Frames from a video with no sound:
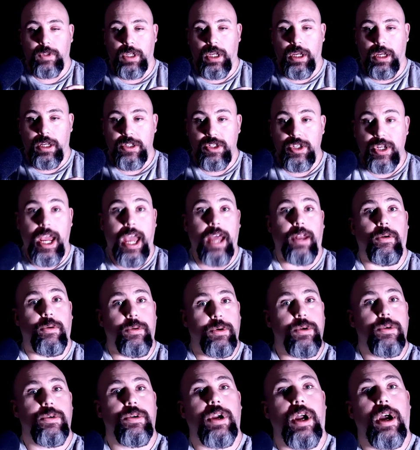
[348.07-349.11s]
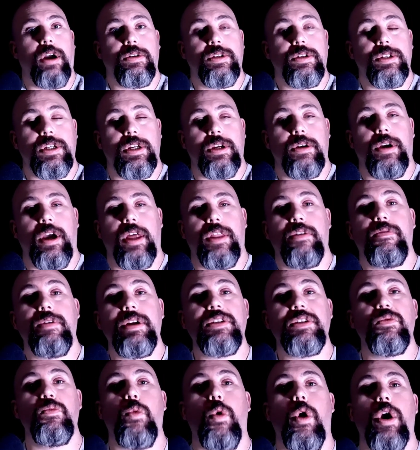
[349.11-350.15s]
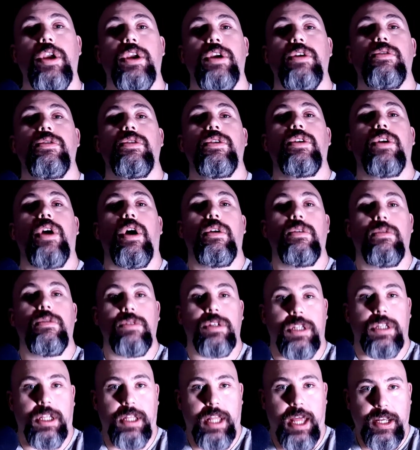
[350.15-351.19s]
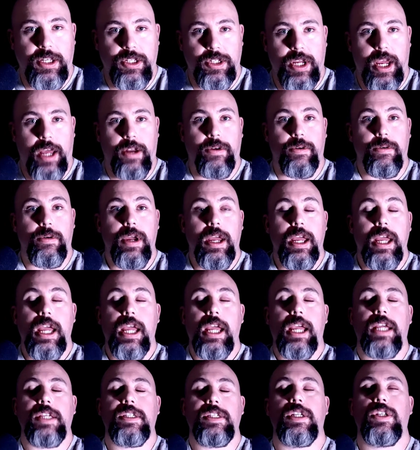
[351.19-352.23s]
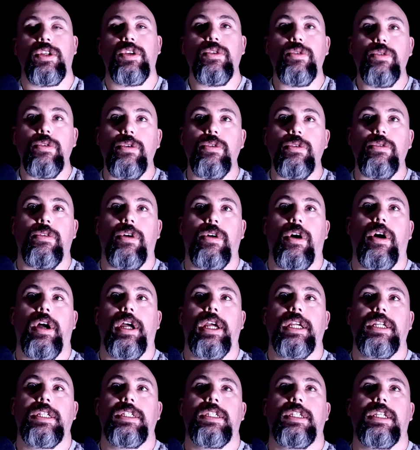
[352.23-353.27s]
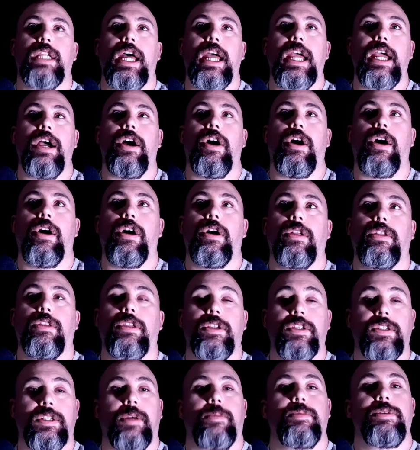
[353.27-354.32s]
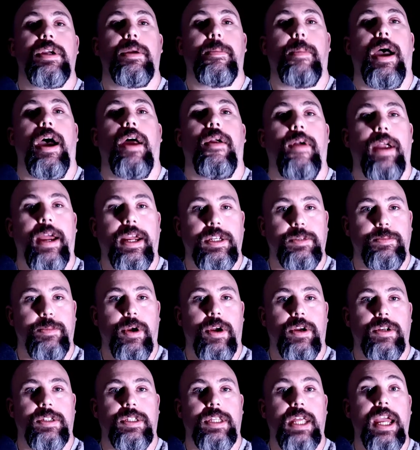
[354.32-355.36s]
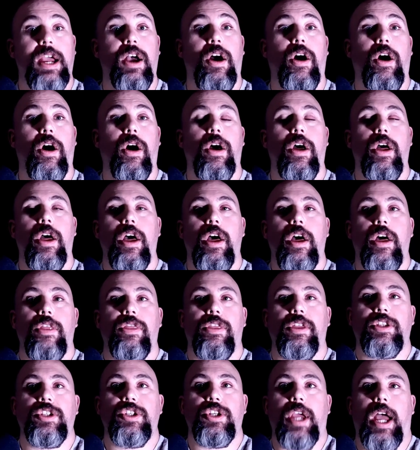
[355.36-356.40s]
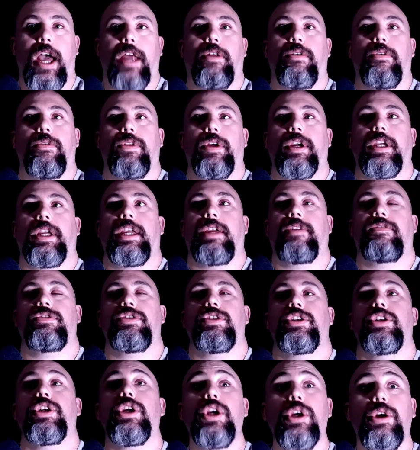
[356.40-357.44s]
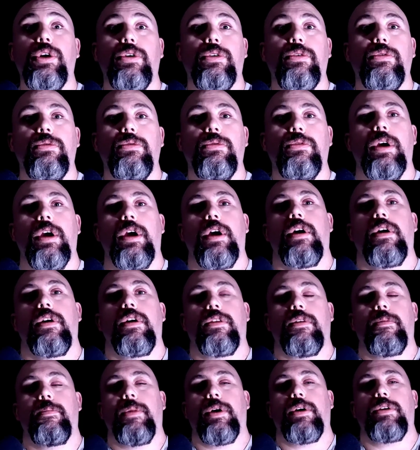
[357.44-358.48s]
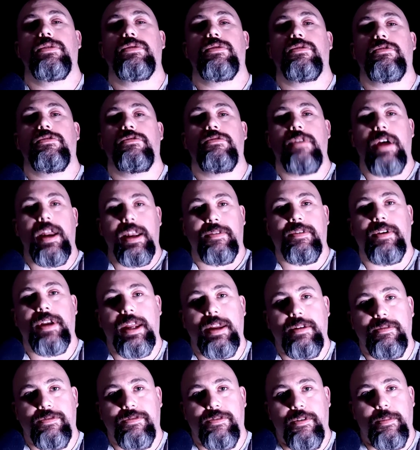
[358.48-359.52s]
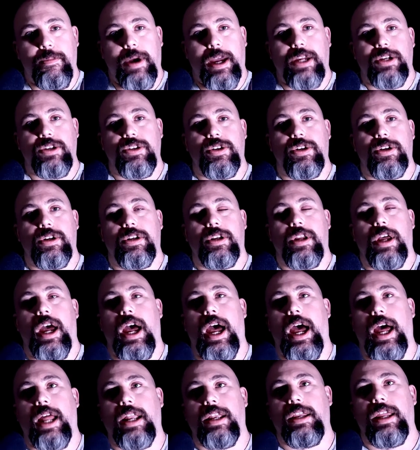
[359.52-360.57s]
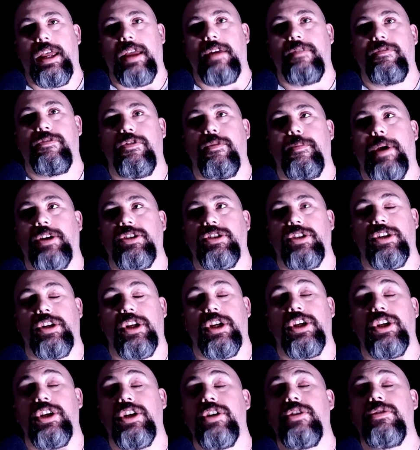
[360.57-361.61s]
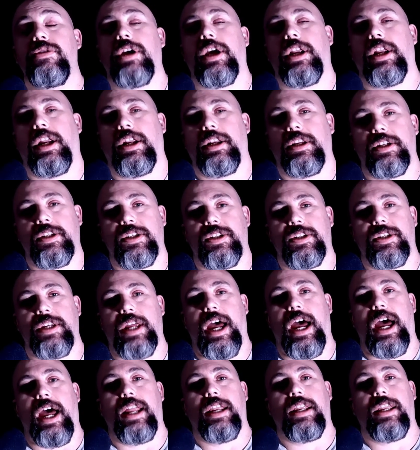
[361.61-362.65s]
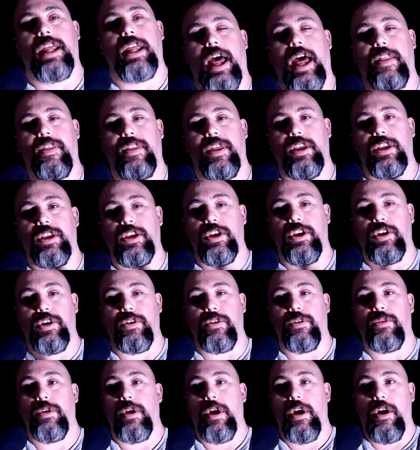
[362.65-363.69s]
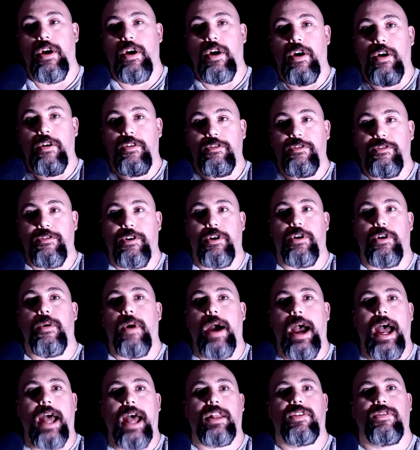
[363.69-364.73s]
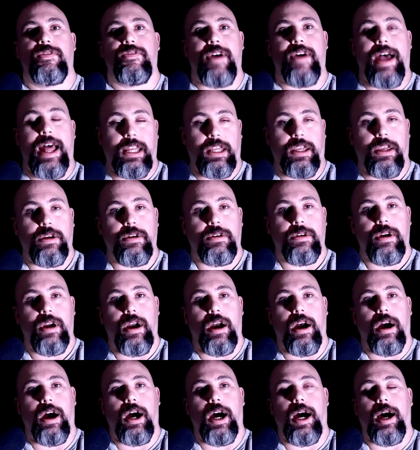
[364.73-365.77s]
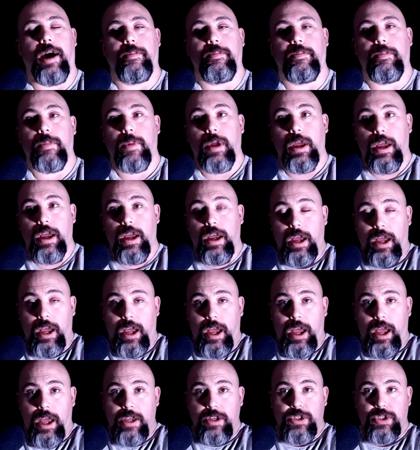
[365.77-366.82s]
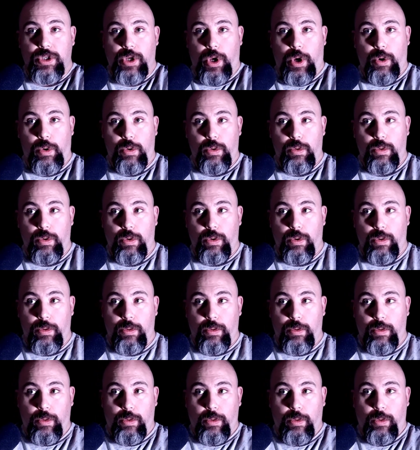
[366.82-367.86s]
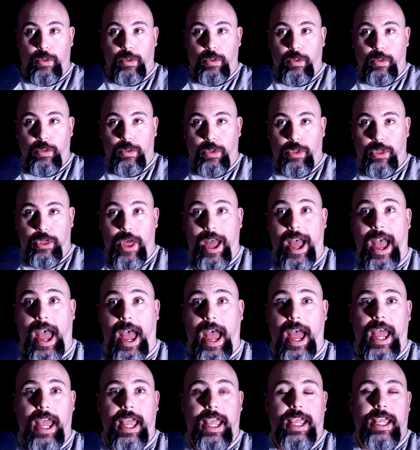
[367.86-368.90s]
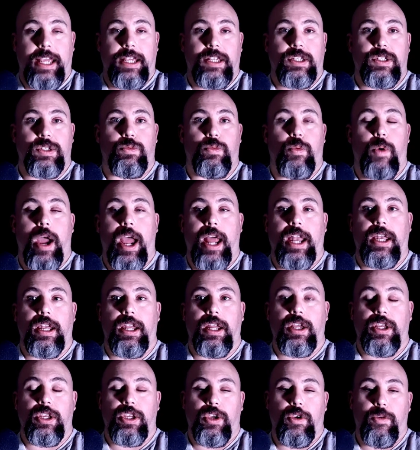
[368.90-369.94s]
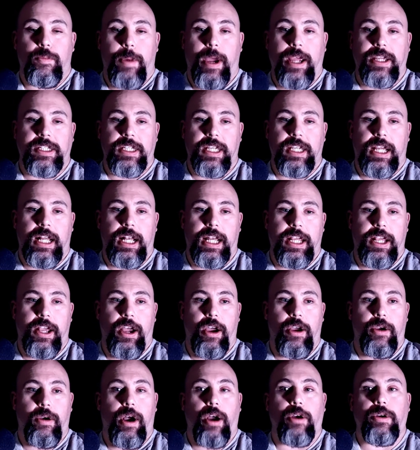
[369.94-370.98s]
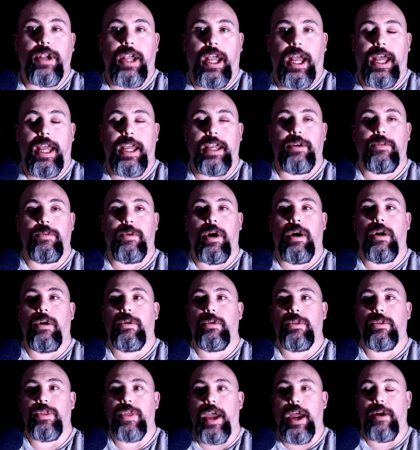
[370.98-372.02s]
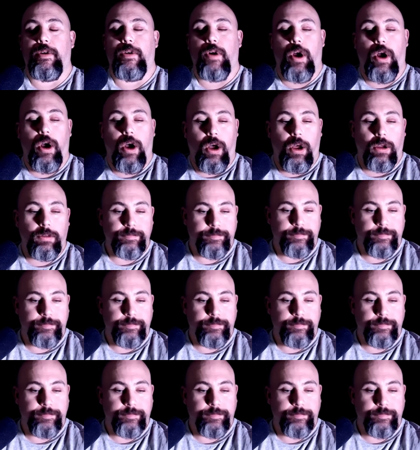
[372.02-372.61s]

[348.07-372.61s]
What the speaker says: channel you'll go to, and the reason why you go to that channel is, in your eyes, they are the subject matter experts. They are the channel that gives you the most relevant information, and information that you can understand that you feel adds value. So that is when you basically go, okay, well, there's